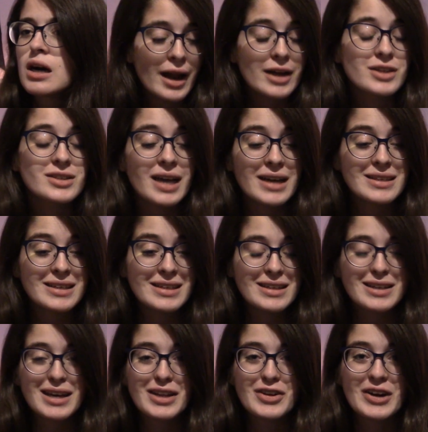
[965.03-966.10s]
I need
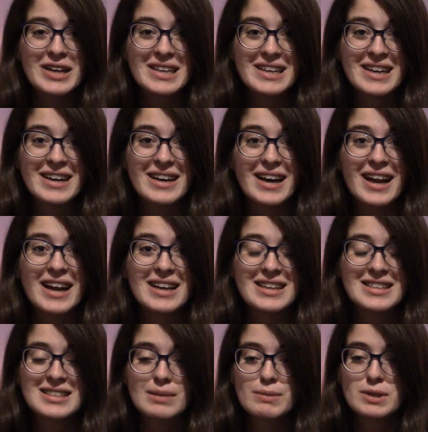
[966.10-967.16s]
another idea, and I
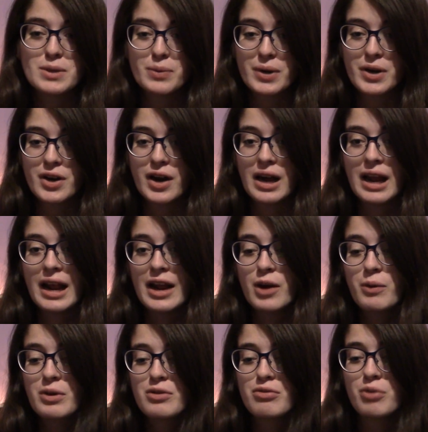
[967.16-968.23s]
need something to work on, and I
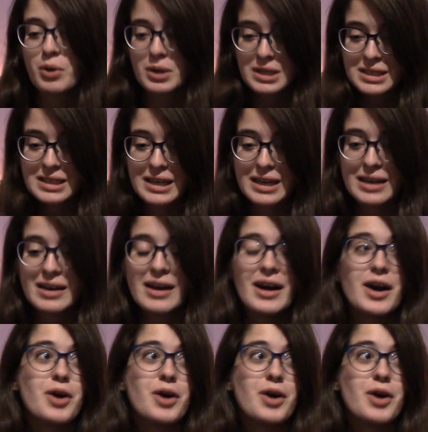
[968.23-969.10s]
don't want to force it,